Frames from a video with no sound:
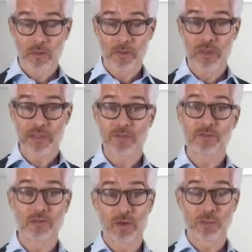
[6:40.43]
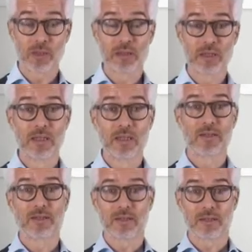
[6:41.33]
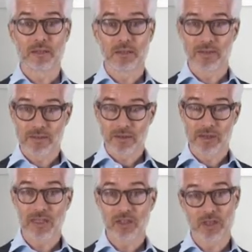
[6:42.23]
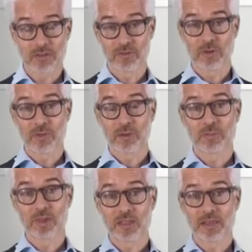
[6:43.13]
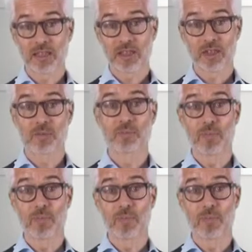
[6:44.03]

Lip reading: this formal notation and formal representation